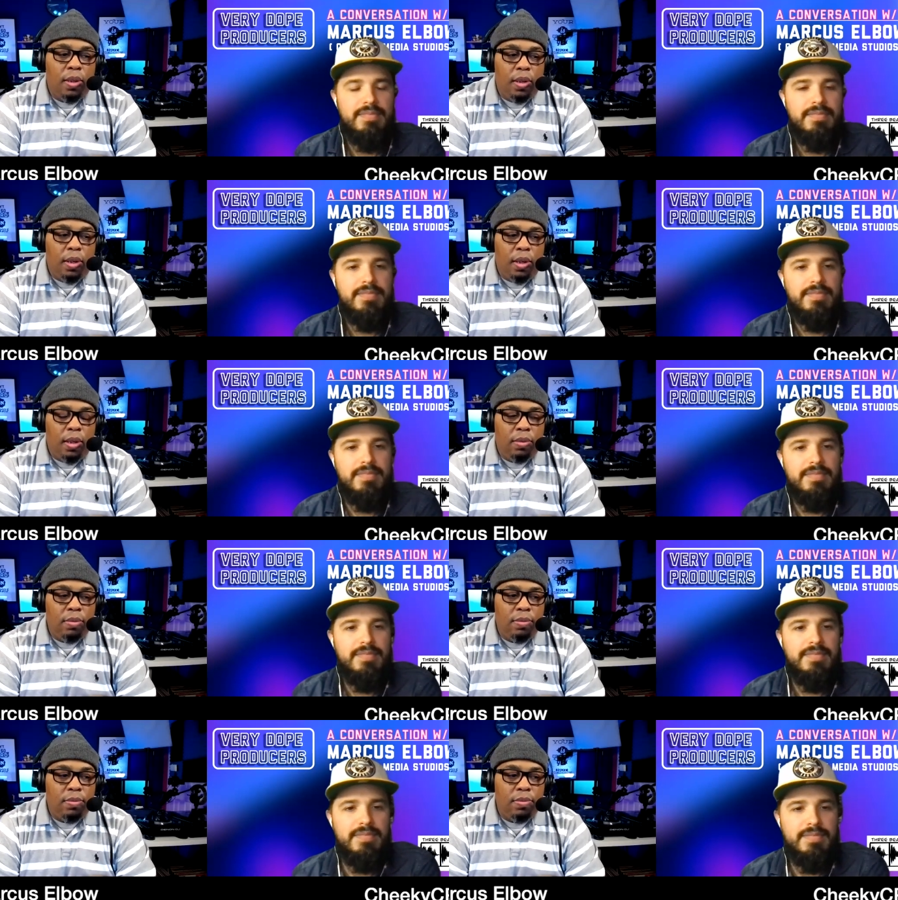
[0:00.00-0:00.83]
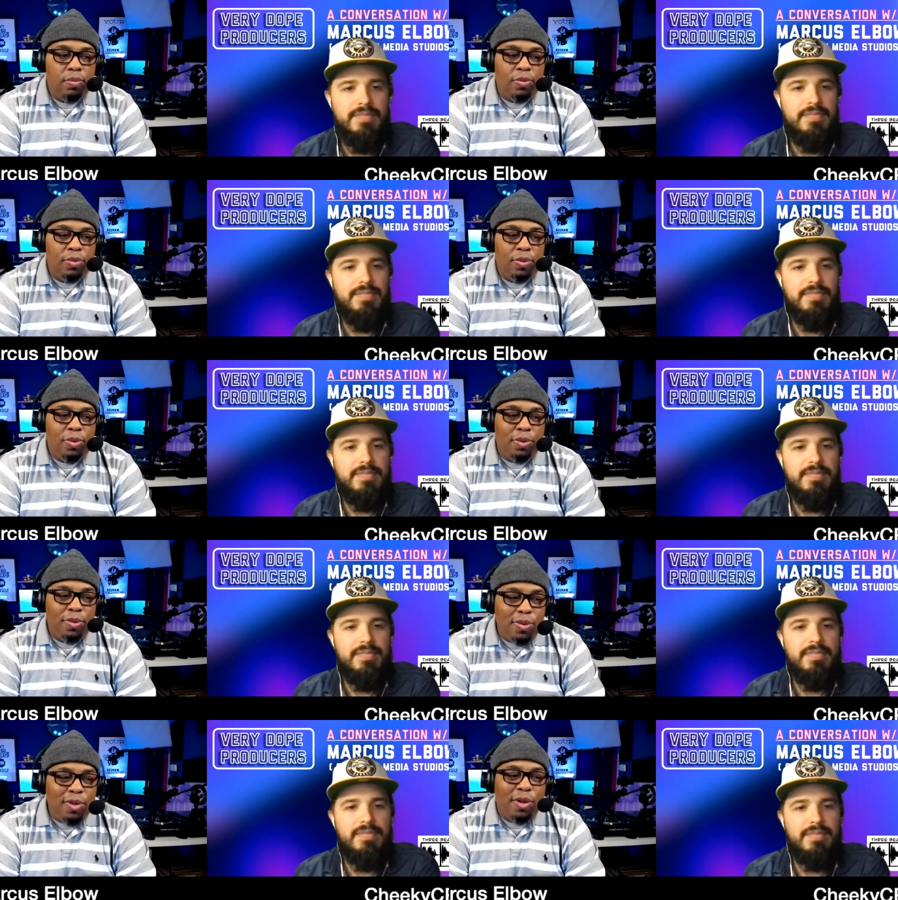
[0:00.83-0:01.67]
Speaker 1: and
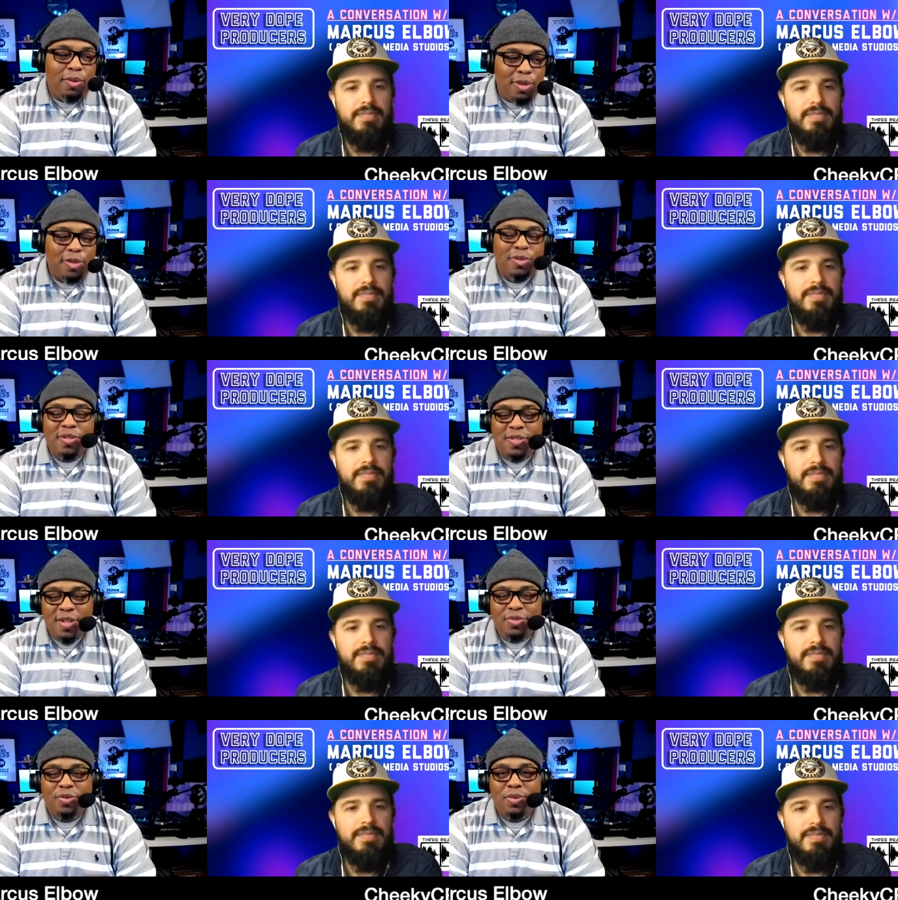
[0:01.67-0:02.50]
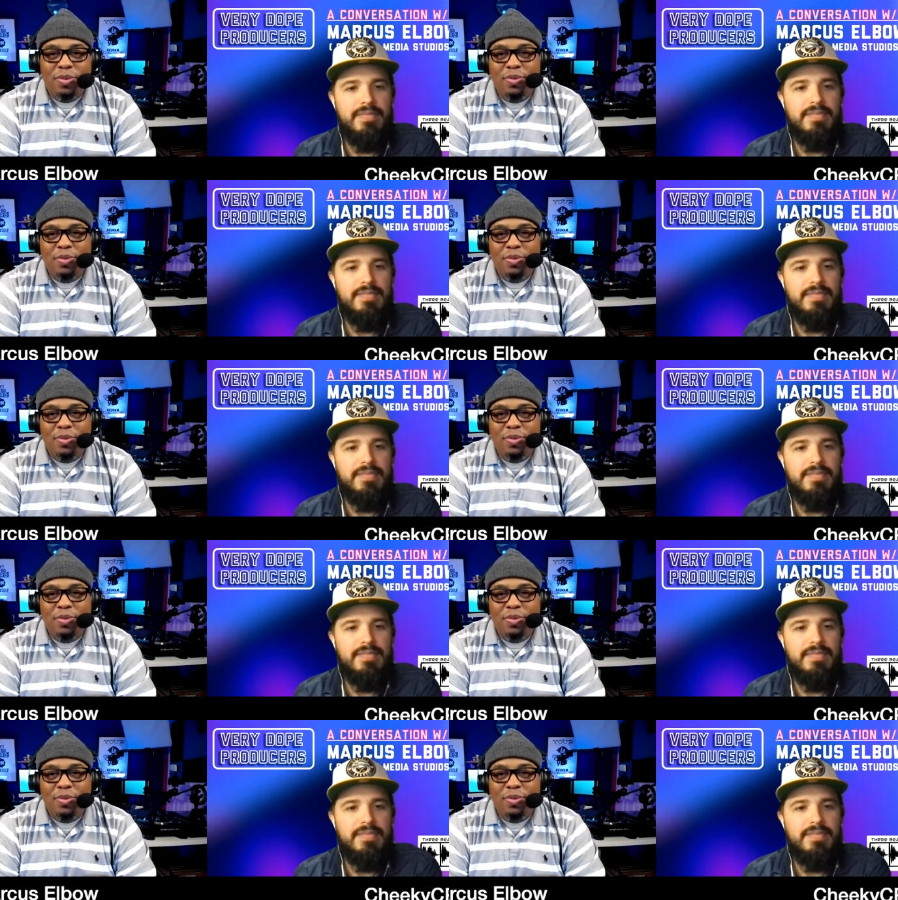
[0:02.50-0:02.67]
they're they're successful.